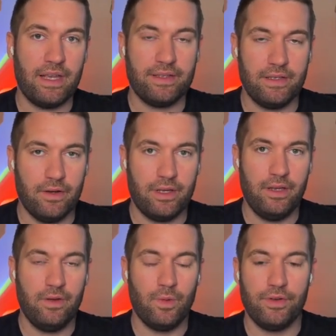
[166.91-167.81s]
SEO
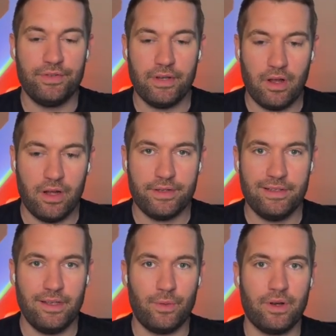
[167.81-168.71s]
keywords, and
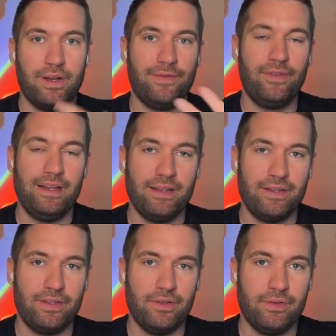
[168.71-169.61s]
content that we're going to feed
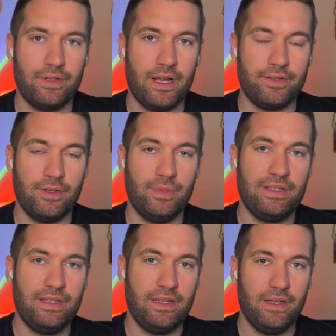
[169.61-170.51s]
into
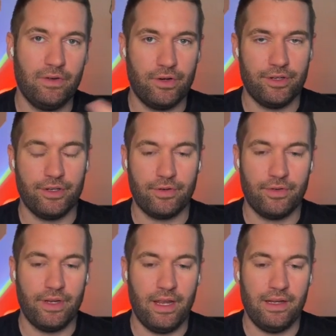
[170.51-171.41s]
ChatGPT in order to
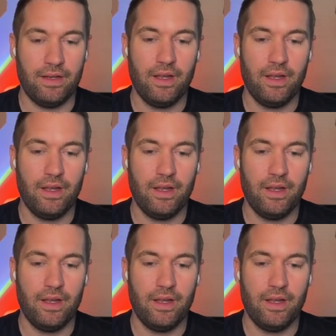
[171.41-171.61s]
create.